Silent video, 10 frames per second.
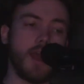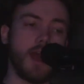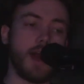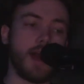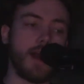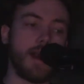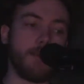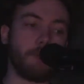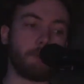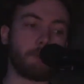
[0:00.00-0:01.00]

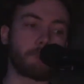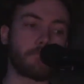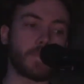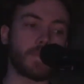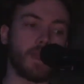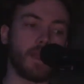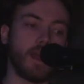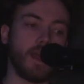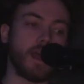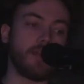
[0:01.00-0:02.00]
And
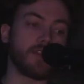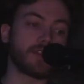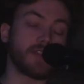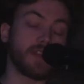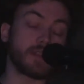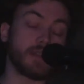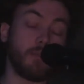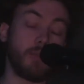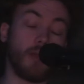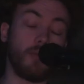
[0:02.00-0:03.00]
this is
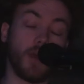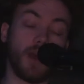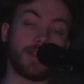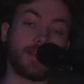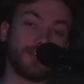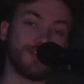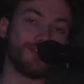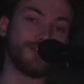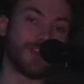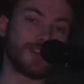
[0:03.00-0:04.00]
about my new
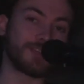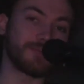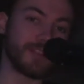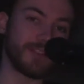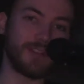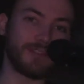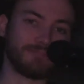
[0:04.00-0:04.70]
custom guitar.